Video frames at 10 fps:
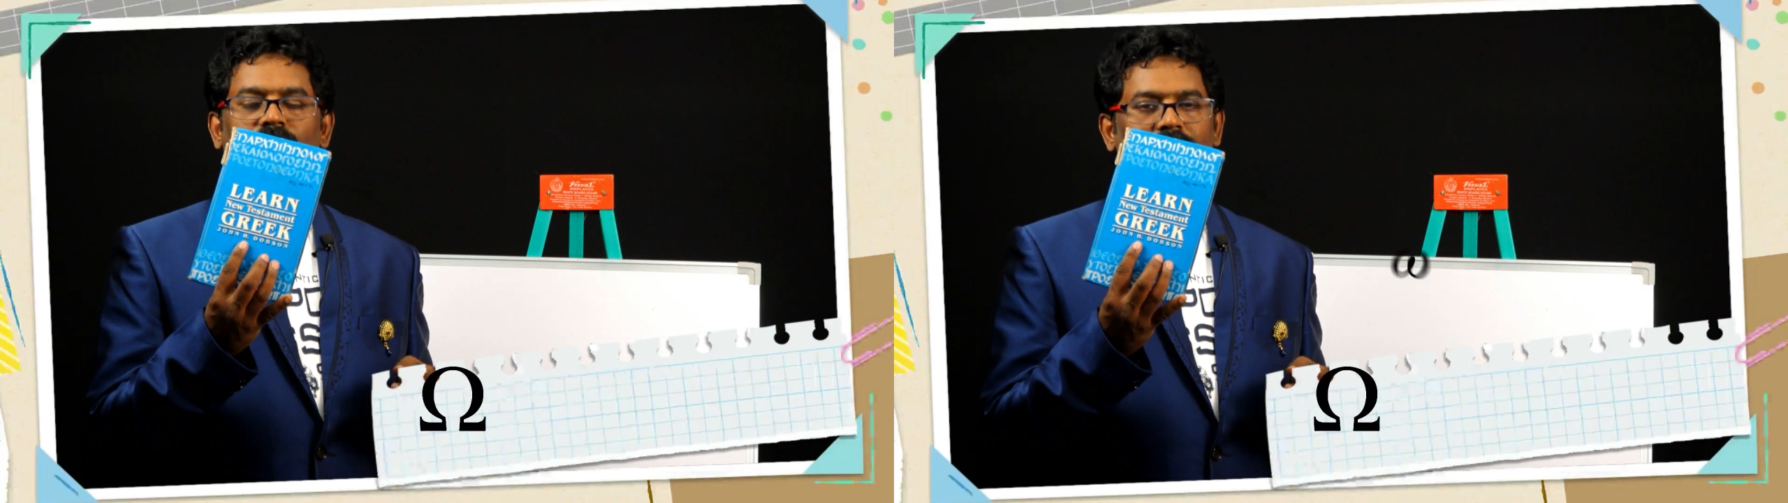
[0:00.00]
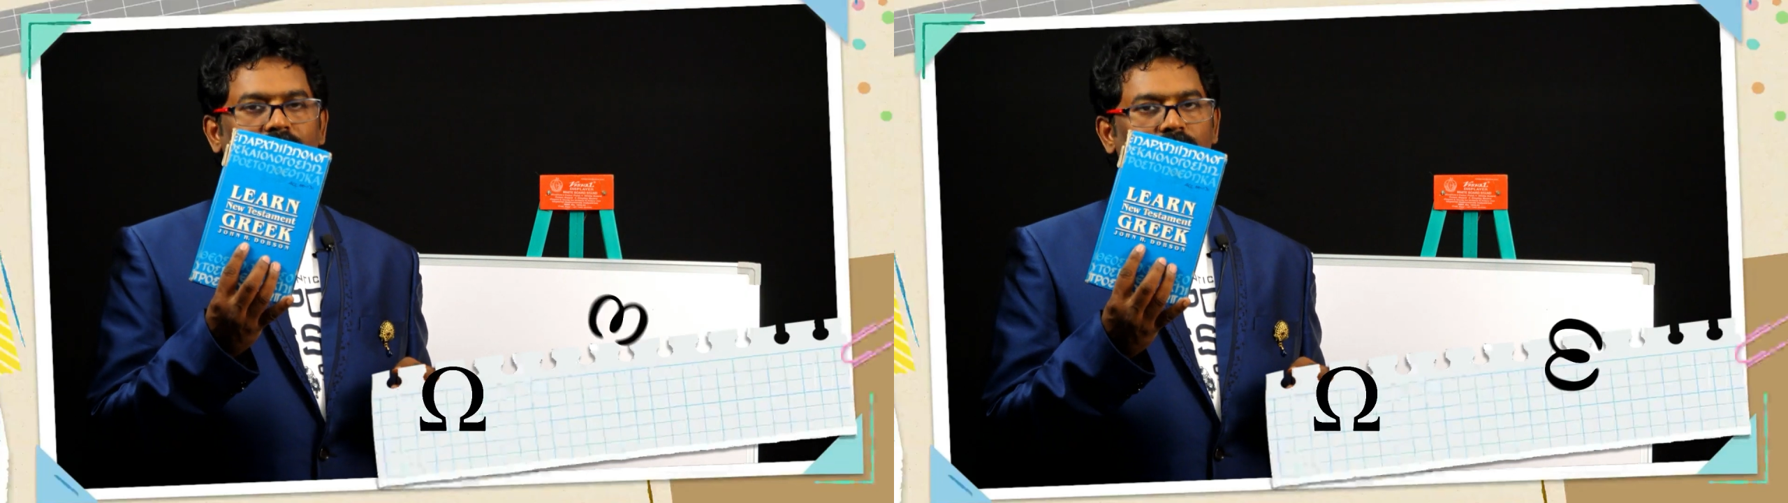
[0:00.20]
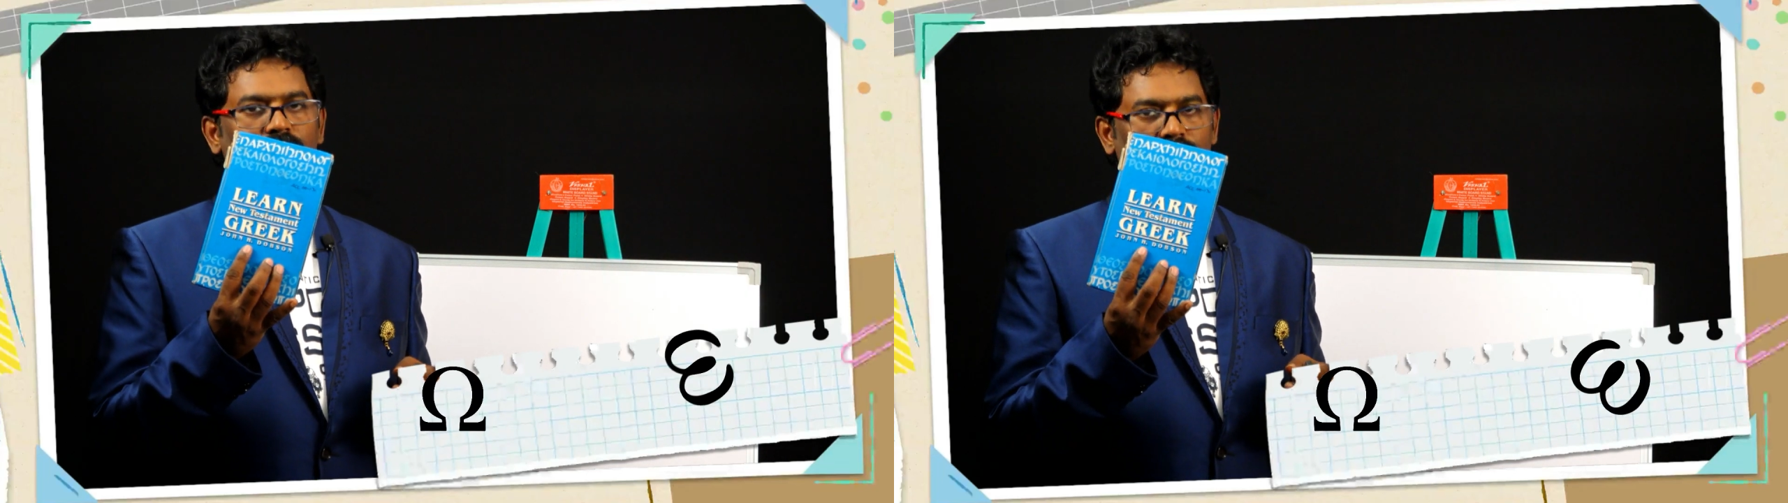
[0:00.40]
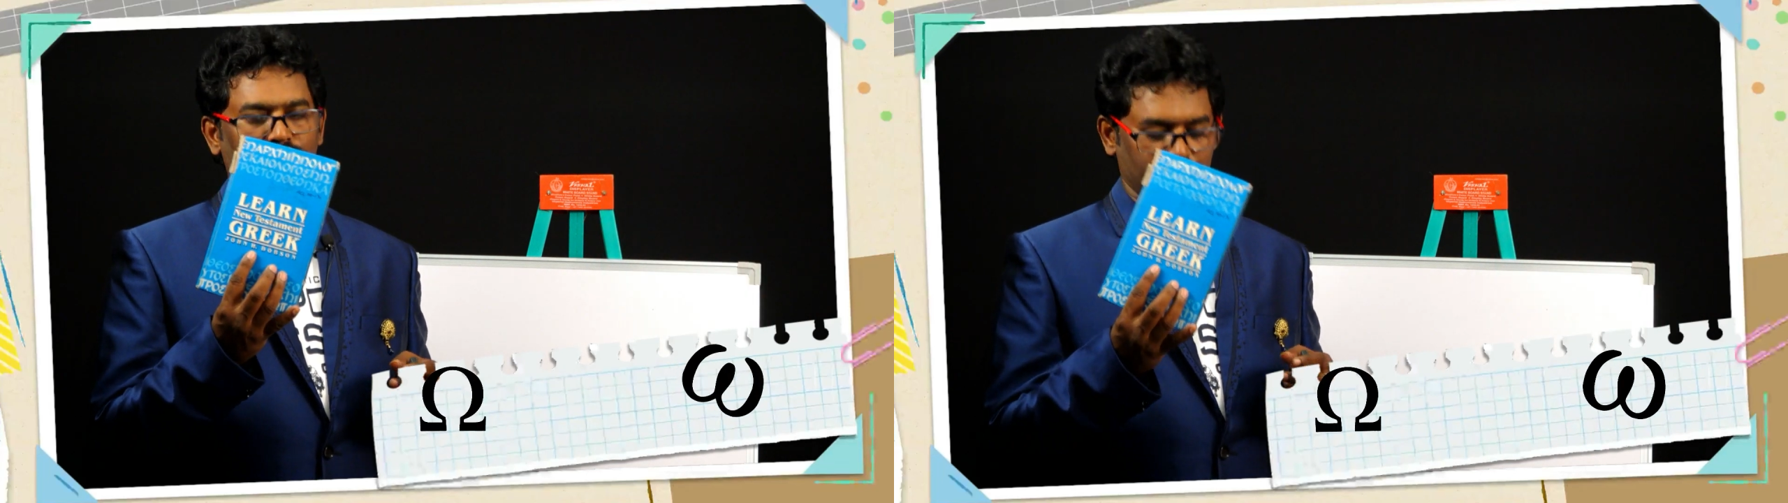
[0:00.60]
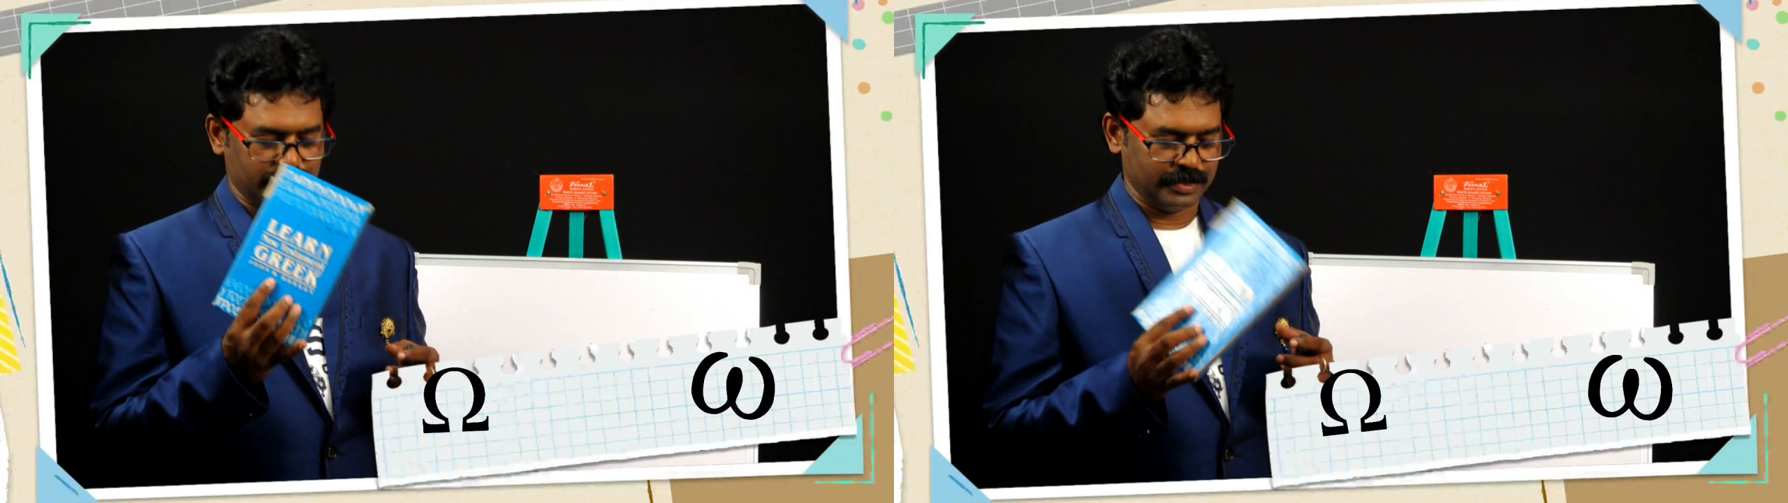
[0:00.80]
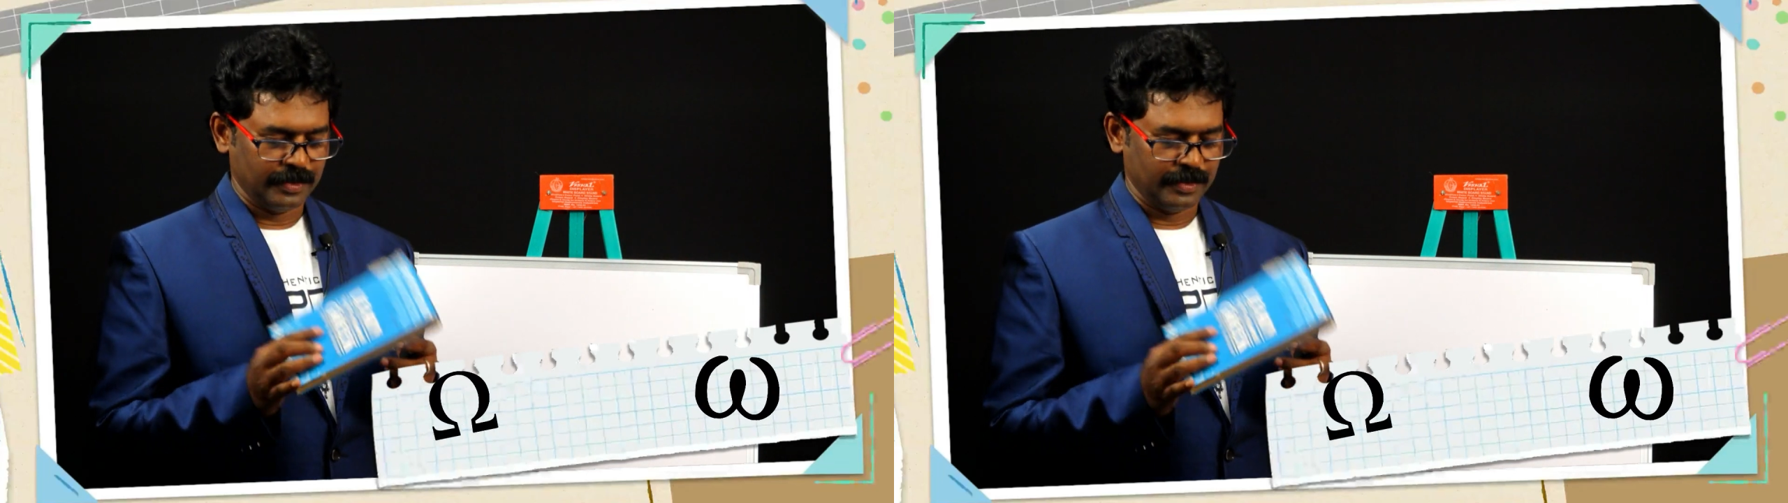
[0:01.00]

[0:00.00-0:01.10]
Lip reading: a very good book.